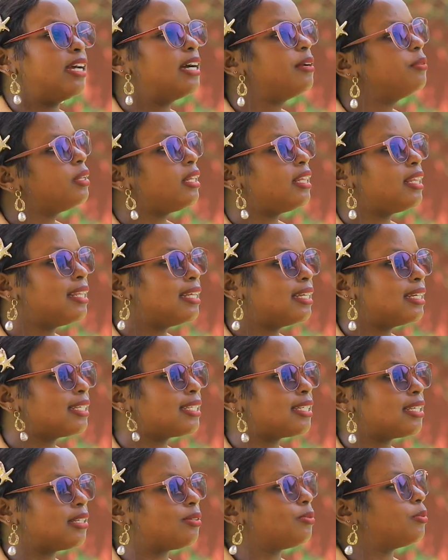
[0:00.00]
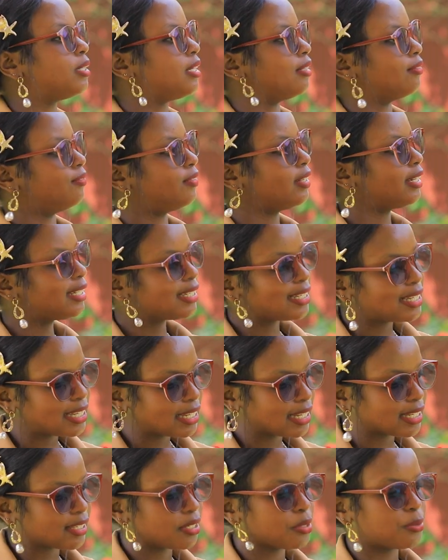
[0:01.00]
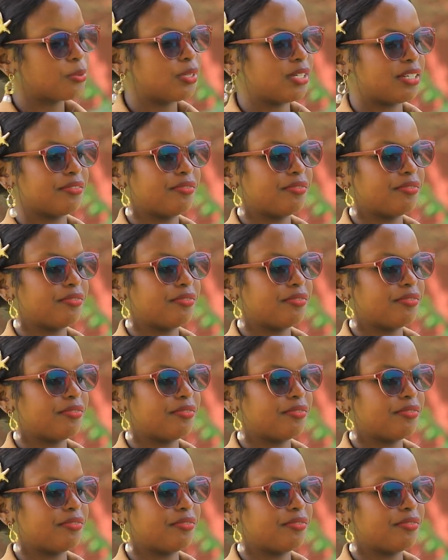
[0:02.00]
done with this, it won't affect this, it won't